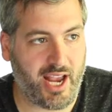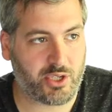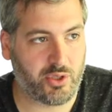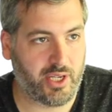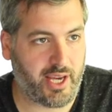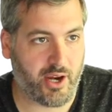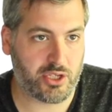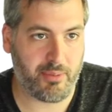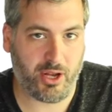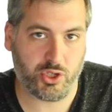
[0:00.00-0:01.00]
actually
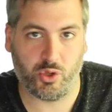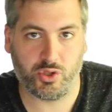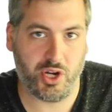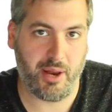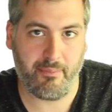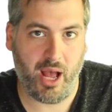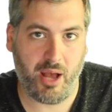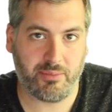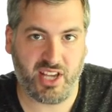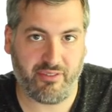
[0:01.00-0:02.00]
cares about children and
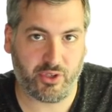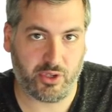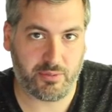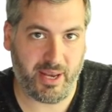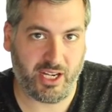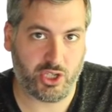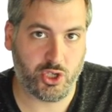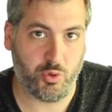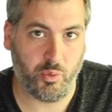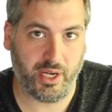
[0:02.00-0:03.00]
moms after spending
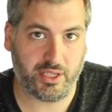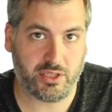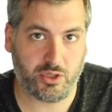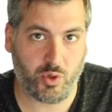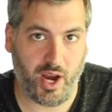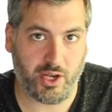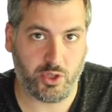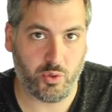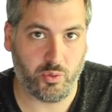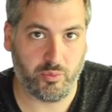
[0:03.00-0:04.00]
2 weeks trying
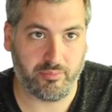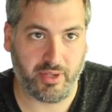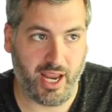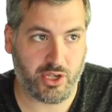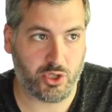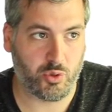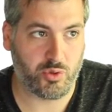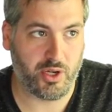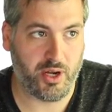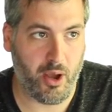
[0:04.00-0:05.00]
to get
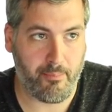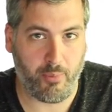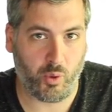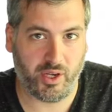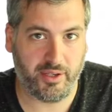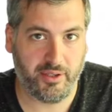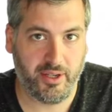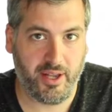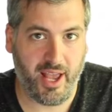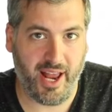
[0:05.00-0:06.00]
children aborted
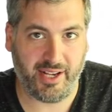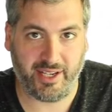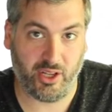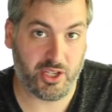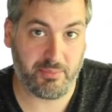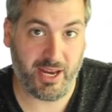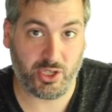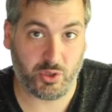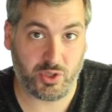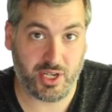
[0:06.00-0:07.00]
and kill as many
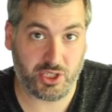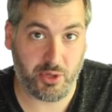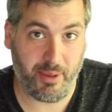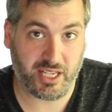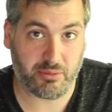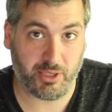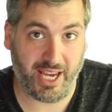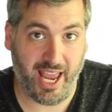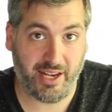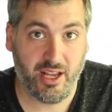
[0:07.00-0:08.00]
children as she possibly
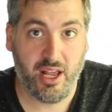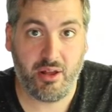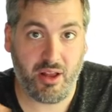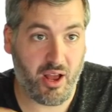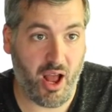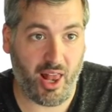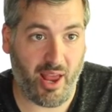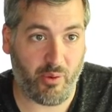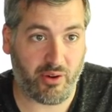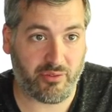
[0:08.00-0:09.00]
can,
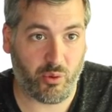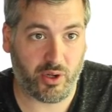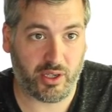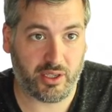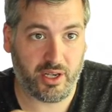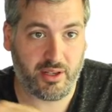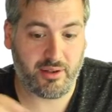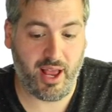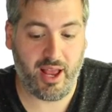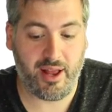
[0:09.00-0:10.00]
allowing for
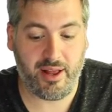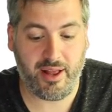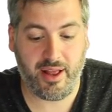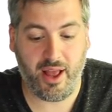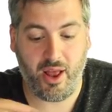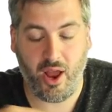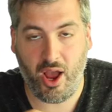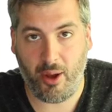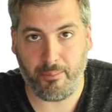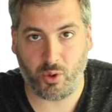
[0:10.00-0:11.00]

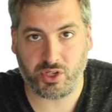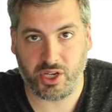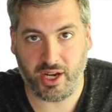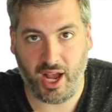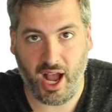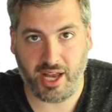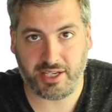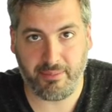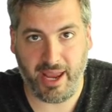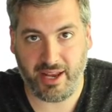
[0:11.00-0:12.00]
abortion on
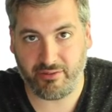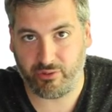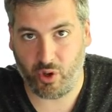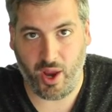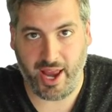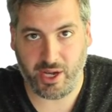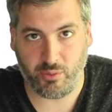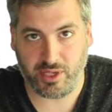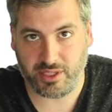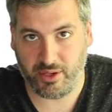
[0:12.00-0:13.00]
demand for any
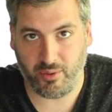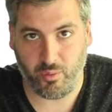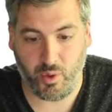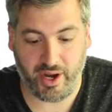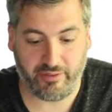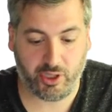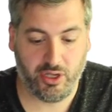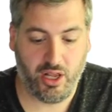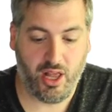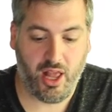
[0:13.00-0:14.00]
reason, whatever.